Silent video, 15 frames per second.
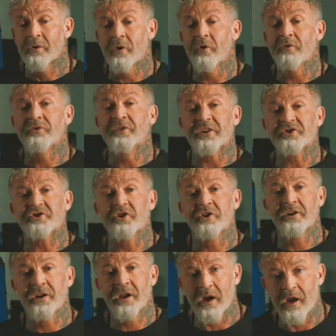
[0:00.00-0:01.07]
condition
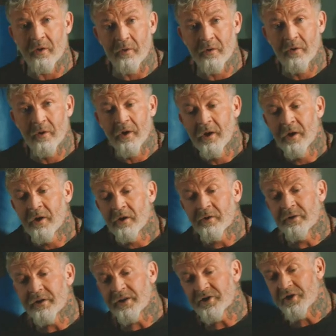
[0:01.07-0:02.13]
yellow.
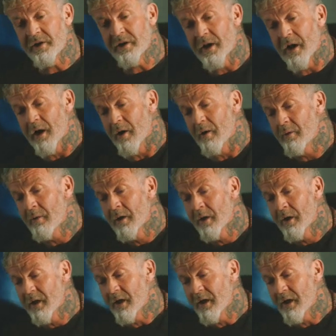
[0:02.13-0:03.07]
Condition yellow